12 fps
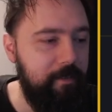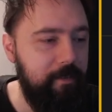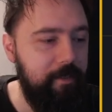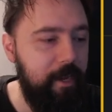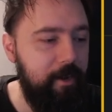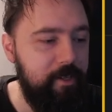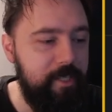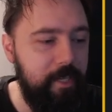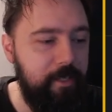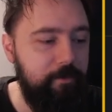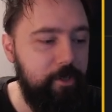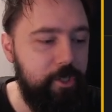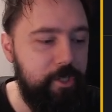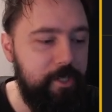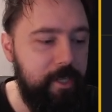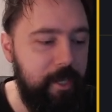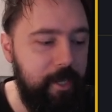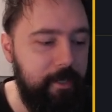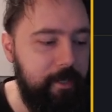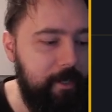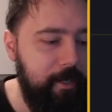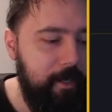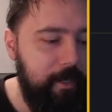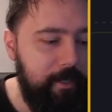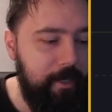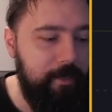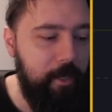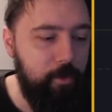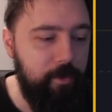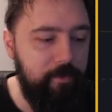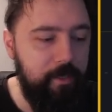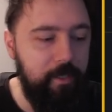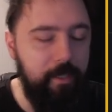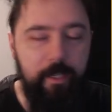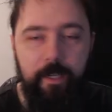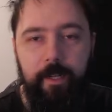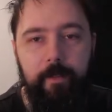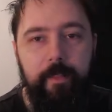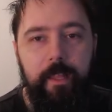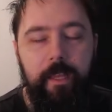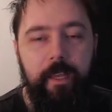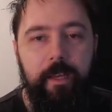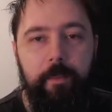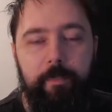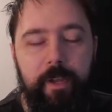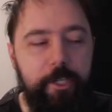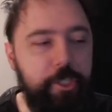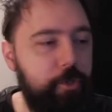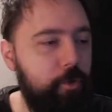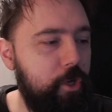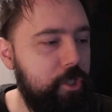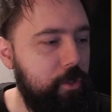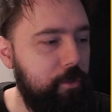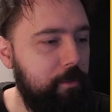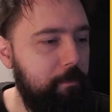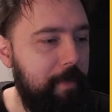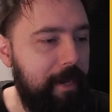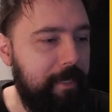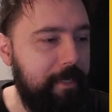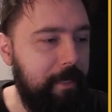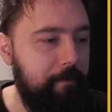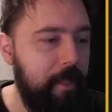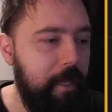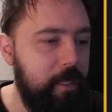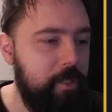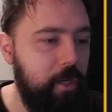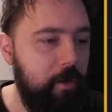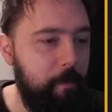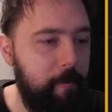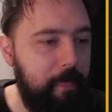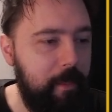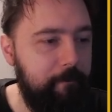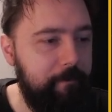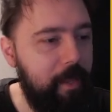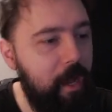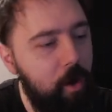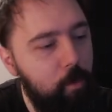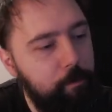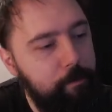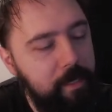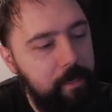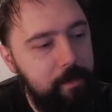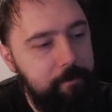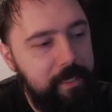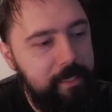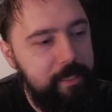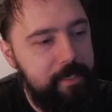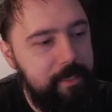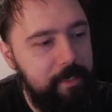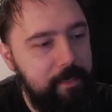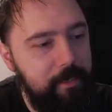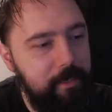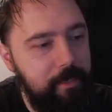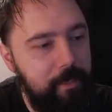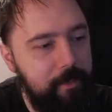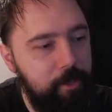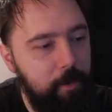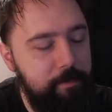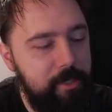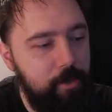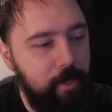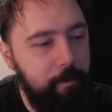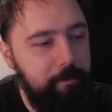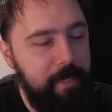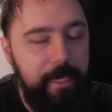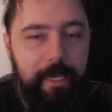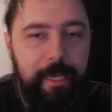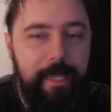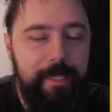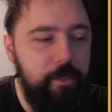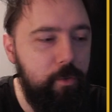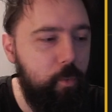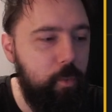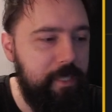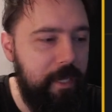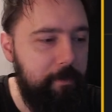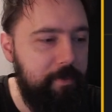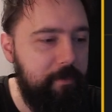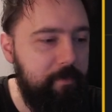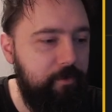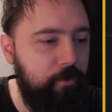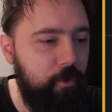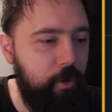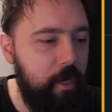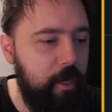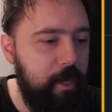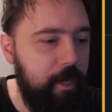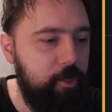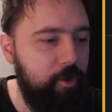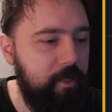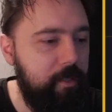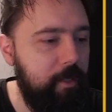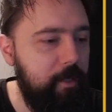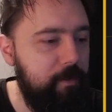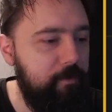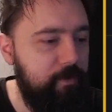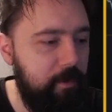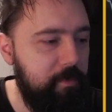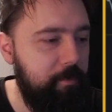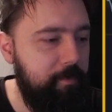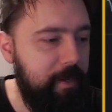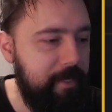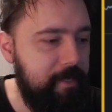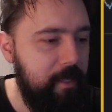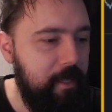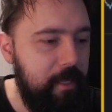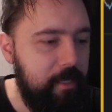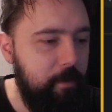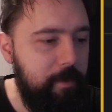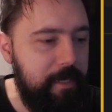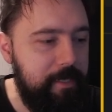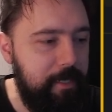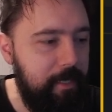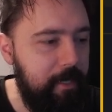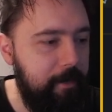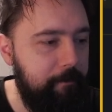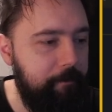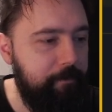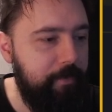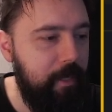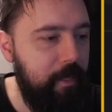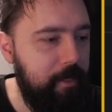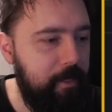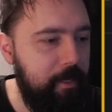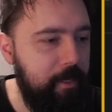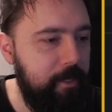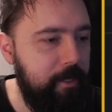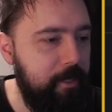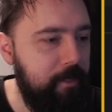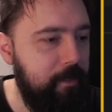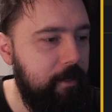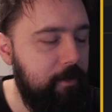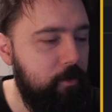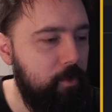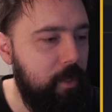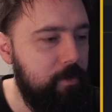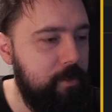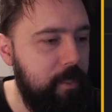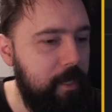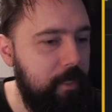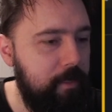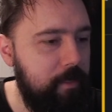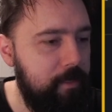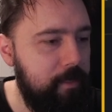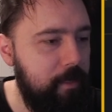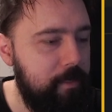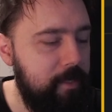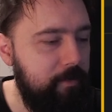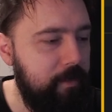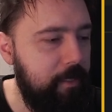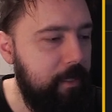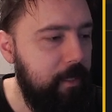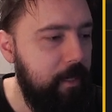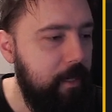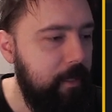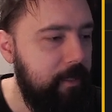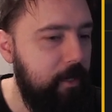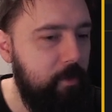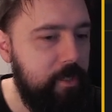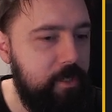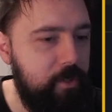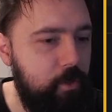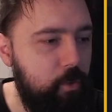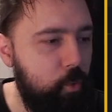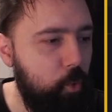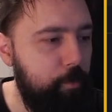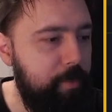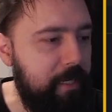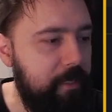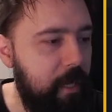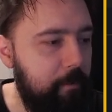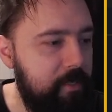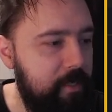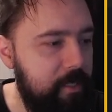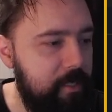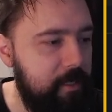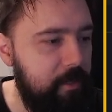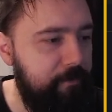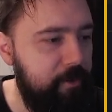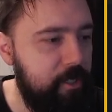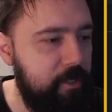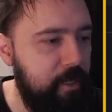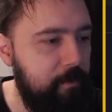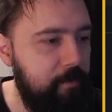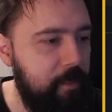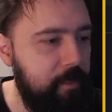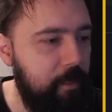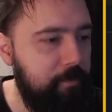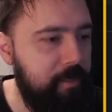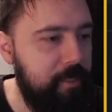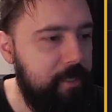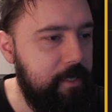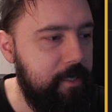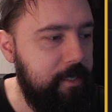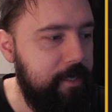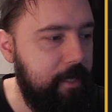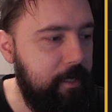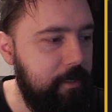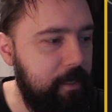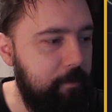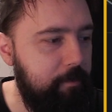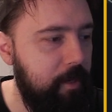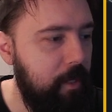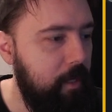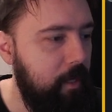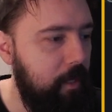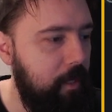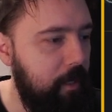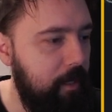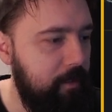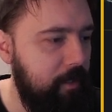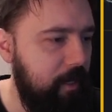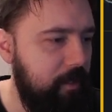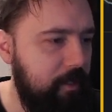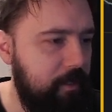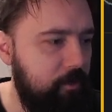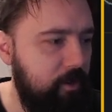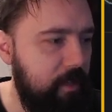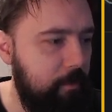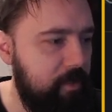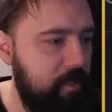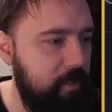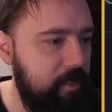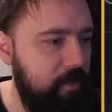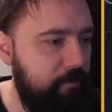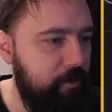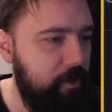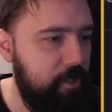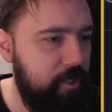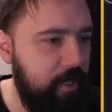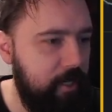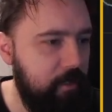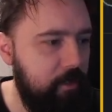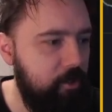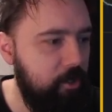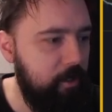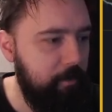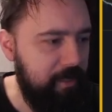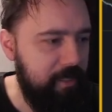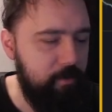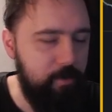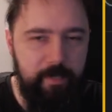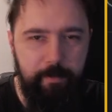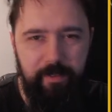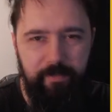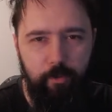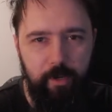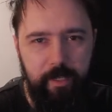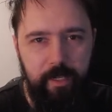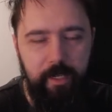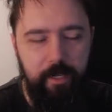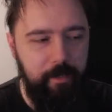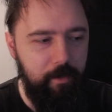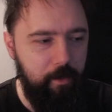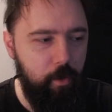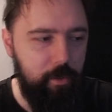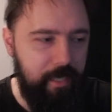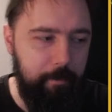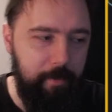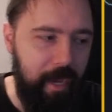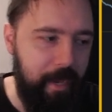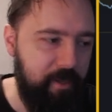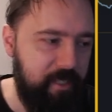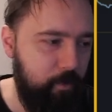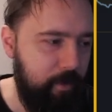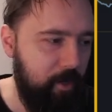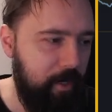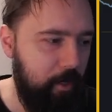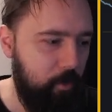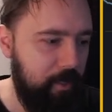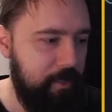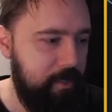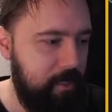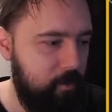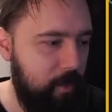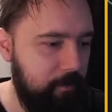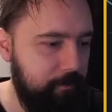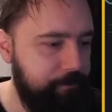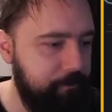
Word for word: the RSI divergence and get out of the bearish cross on the MACD. So how uh, big this uh, dump is gonna be let's look what's happened before and try to learn from the past so basically uh, here in uh, 2017 uh, there was two big dumps this is the first time uh, dump this is the second dump and i think three dumps this is the first second and third but this was before the all-time high but we're gonna look at this as well